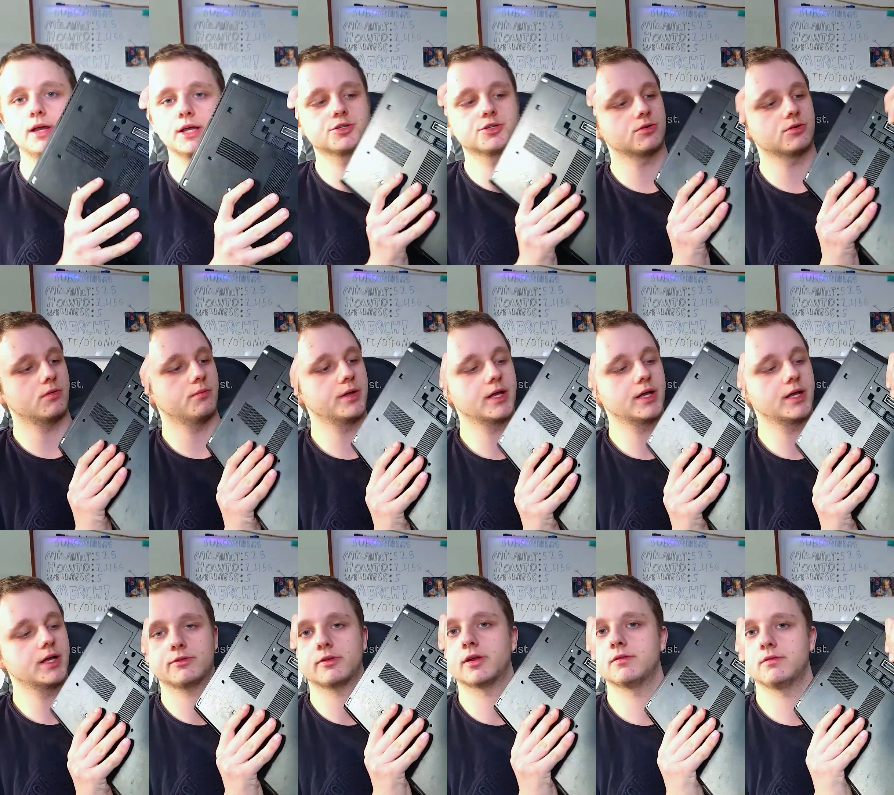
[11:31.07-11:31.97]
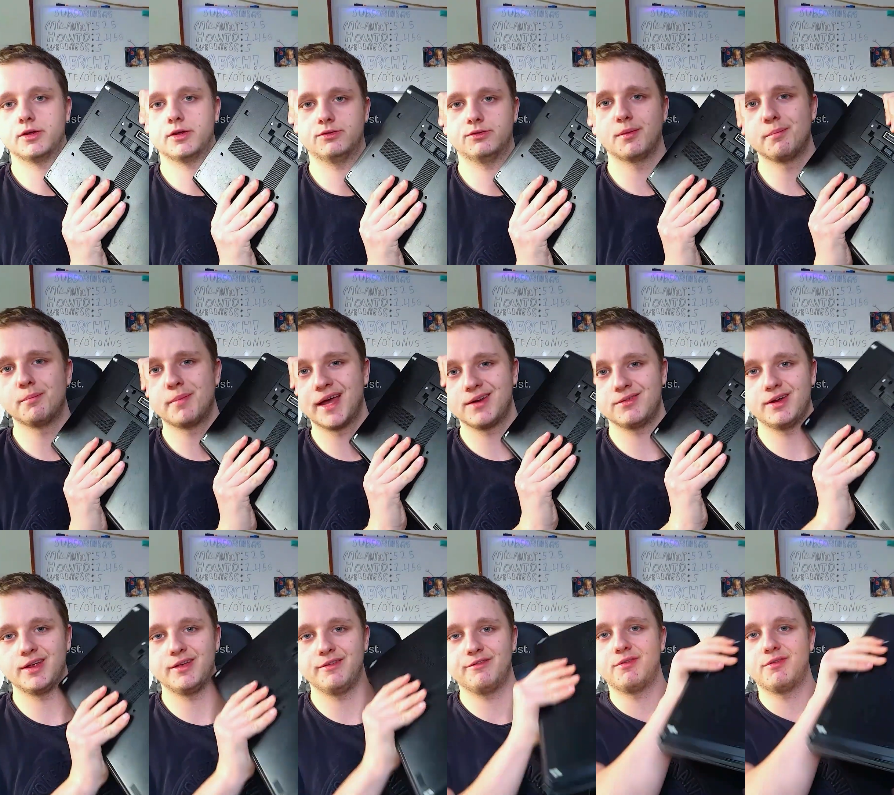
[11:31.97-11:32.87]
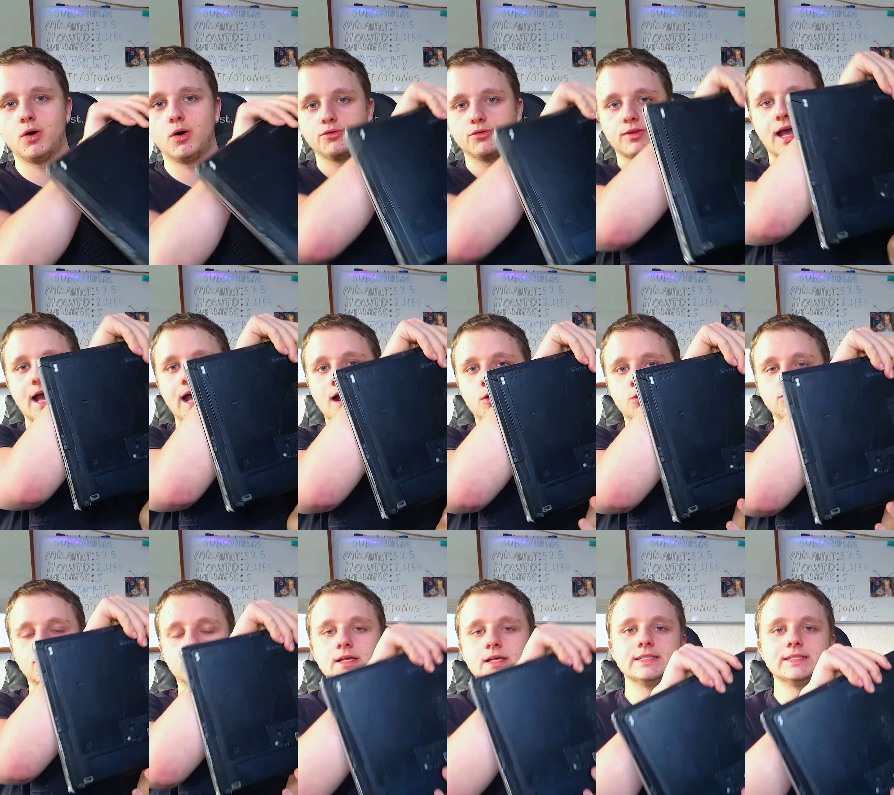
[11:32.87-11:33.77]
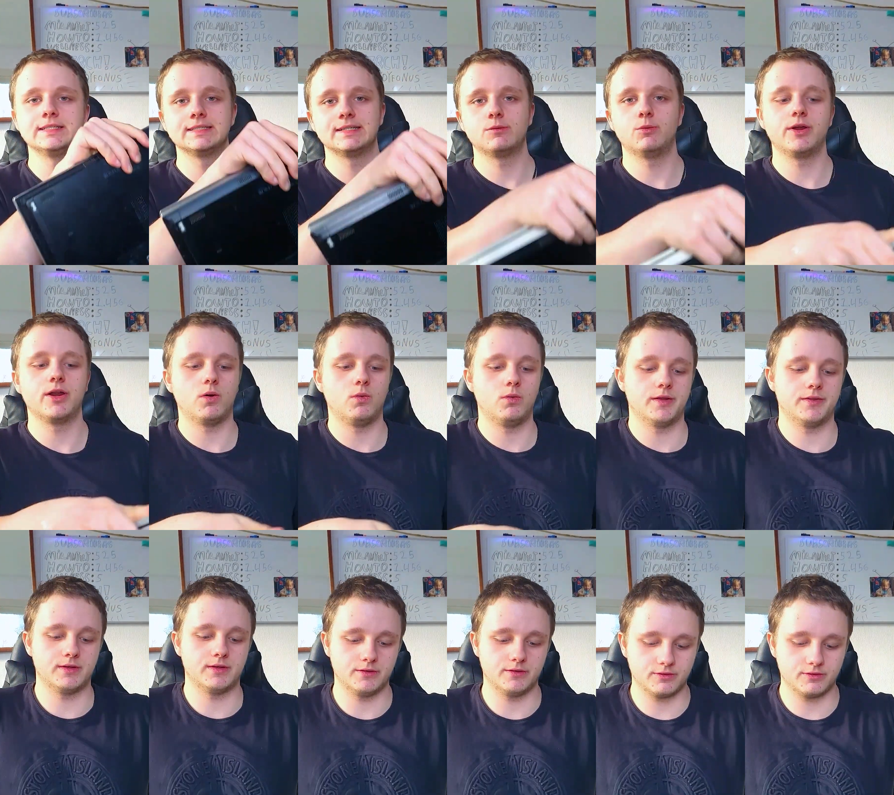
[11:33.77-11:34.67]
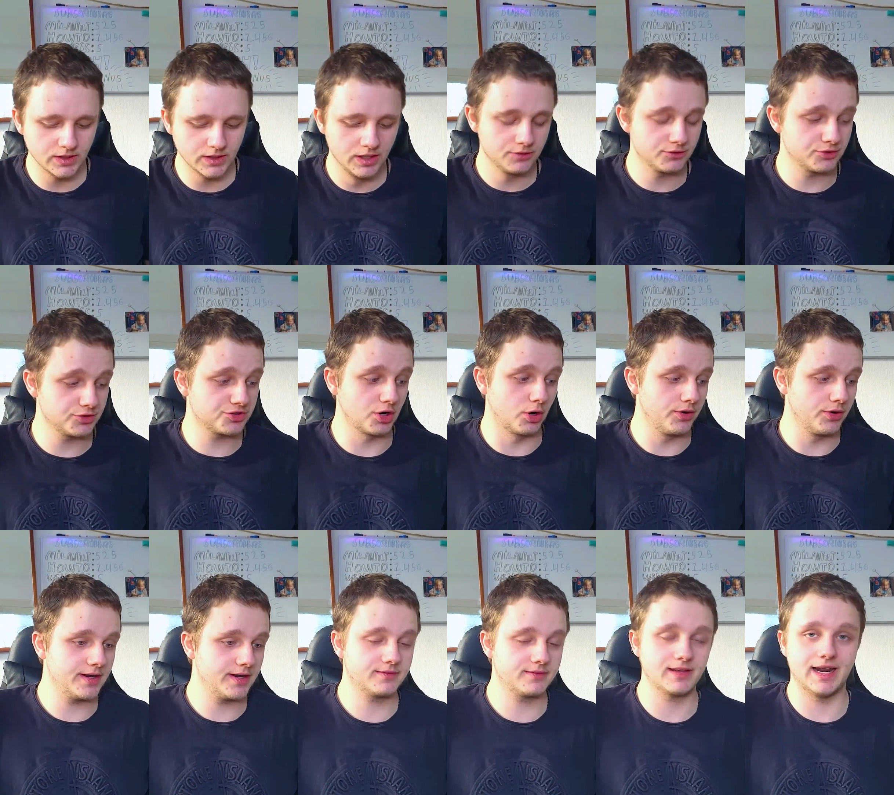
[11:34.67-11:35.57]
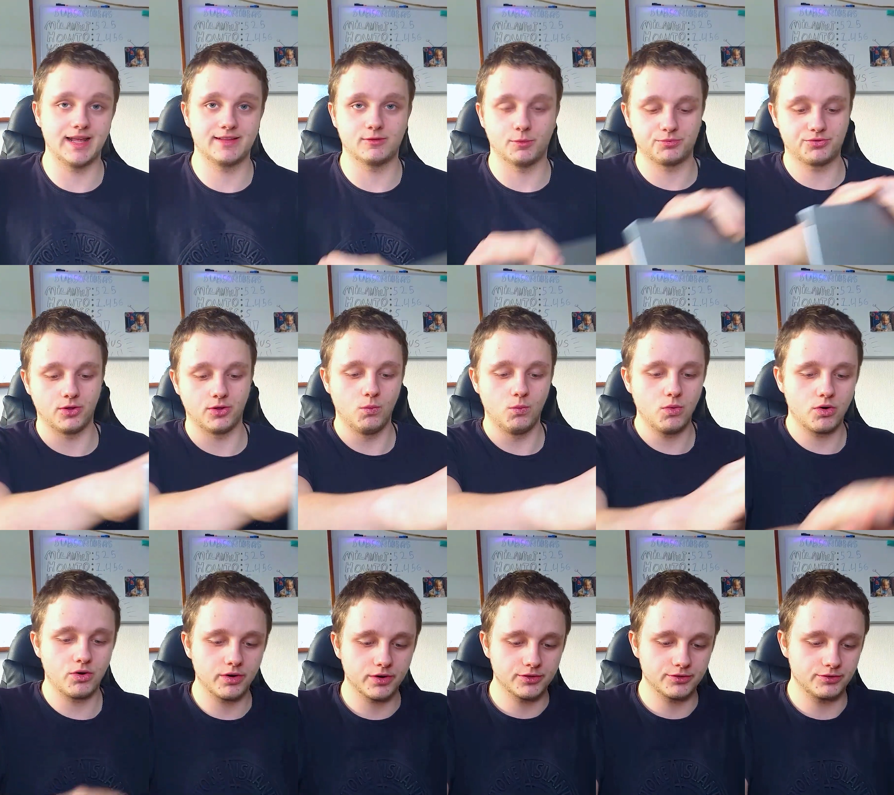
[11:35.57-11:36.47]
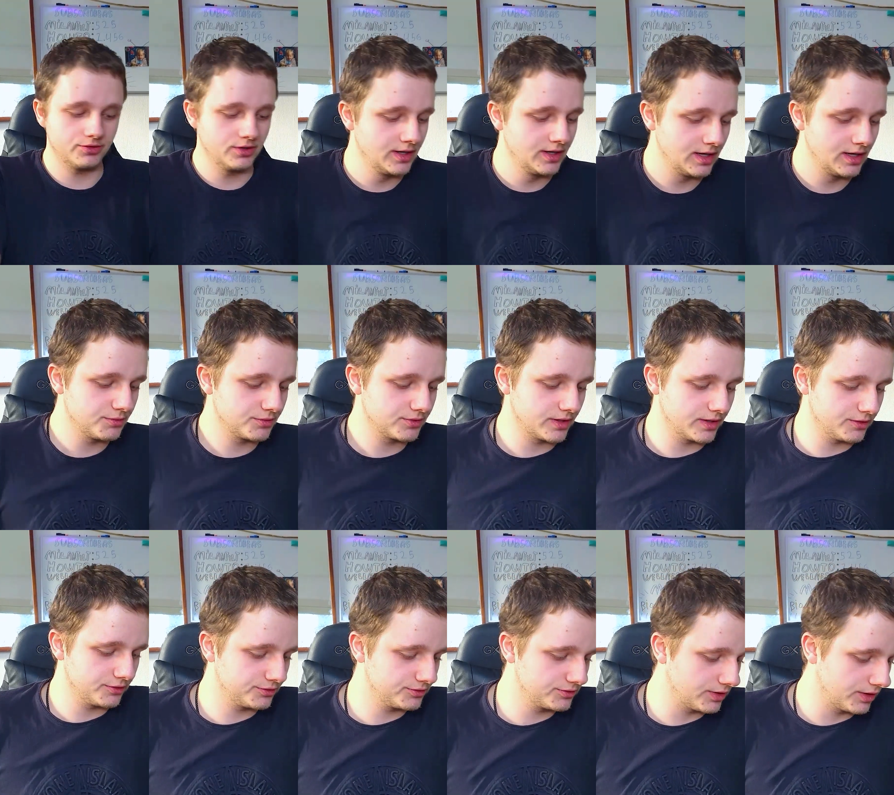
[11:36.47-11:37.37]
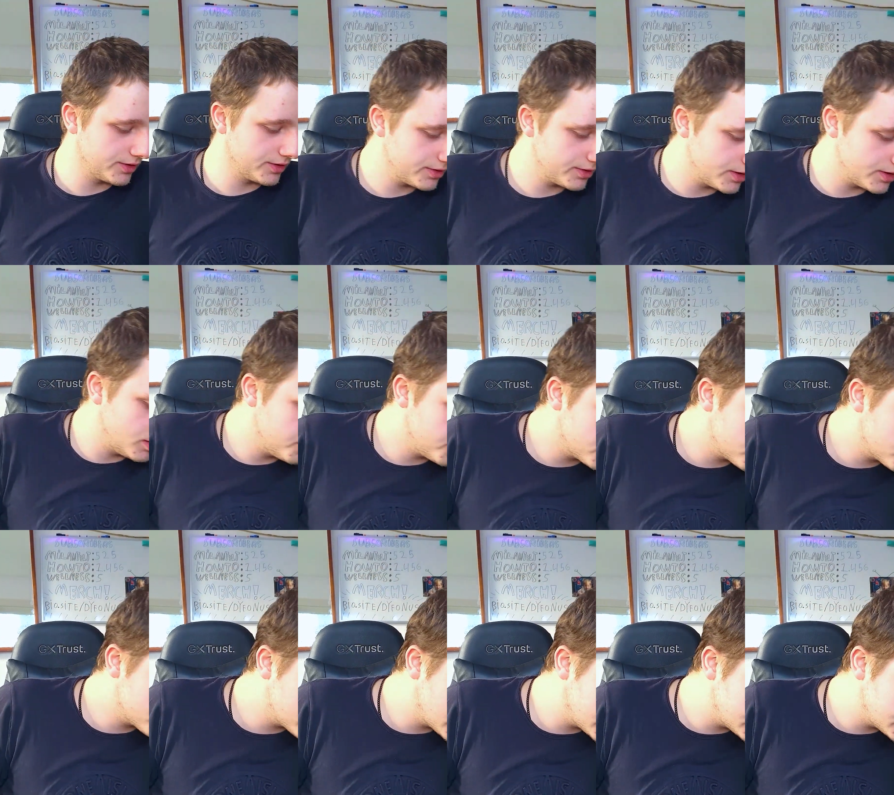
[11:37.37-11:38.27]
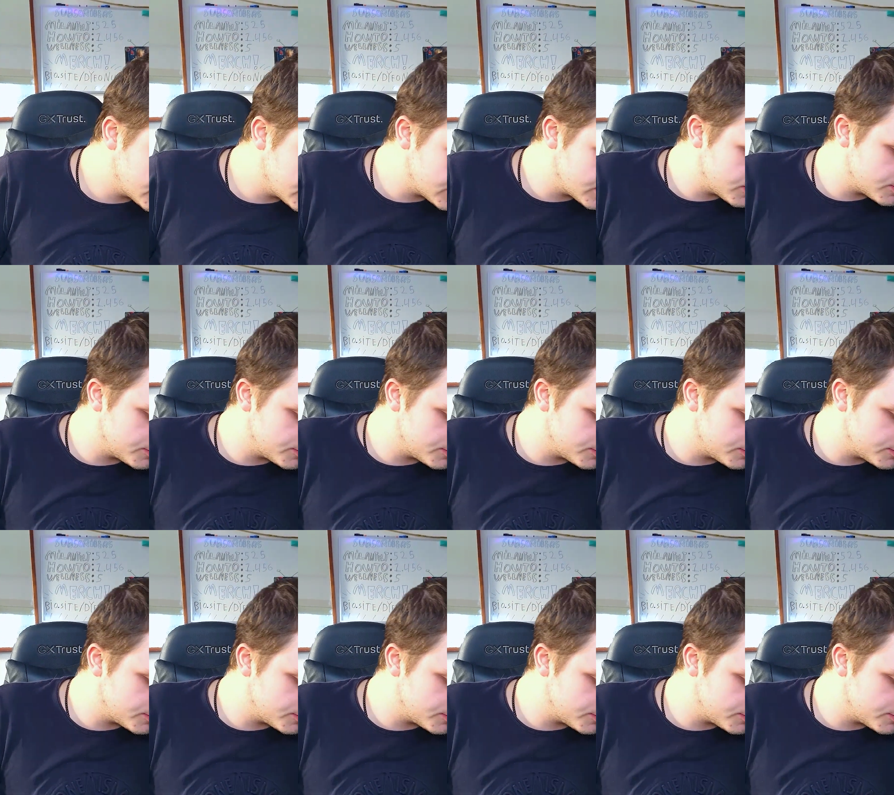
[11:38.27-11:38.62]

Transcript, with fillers: sure because otherwise the battery falls out. We don't want this. To show you that the laptop still works, Kind of started start it up right now.